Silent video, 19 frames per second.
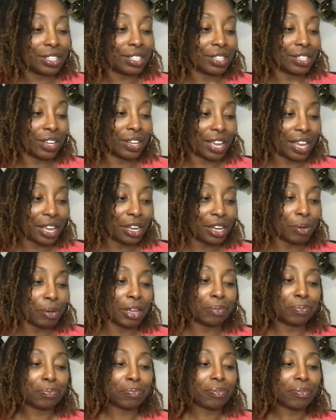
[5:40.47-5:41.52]
So
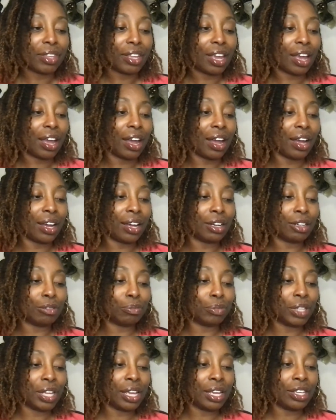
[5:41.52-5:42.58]
anyway,
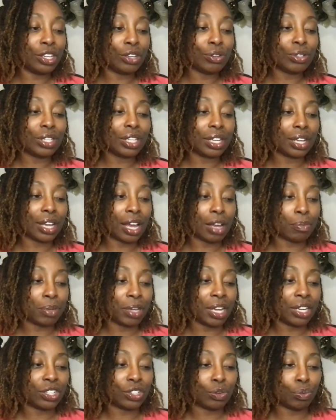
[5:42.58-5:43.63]
it used in
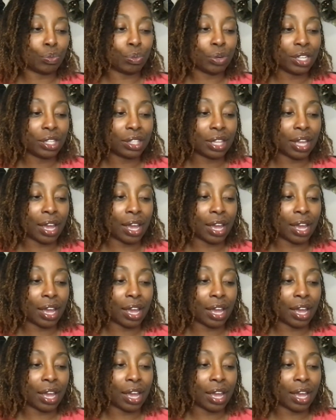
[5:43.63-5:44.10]
combination with